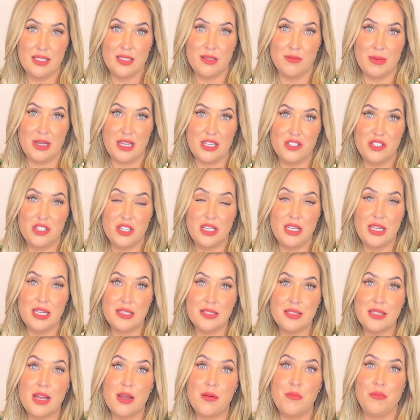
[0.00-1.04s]
to mention is
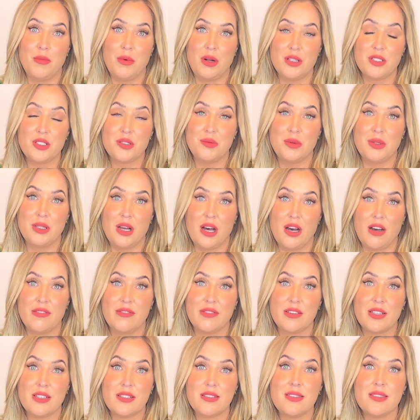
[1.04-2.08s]
that multiple
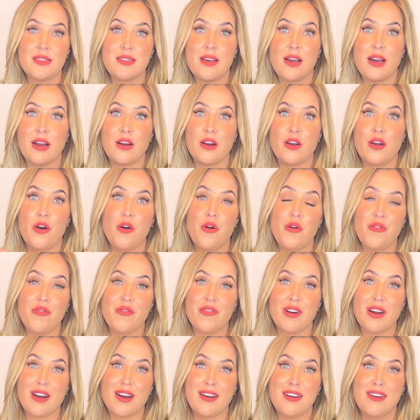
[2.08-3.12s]
offers are
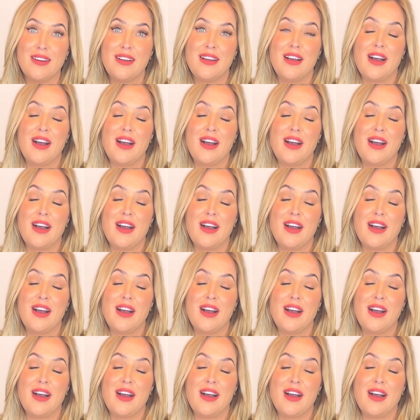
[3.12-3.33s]
over.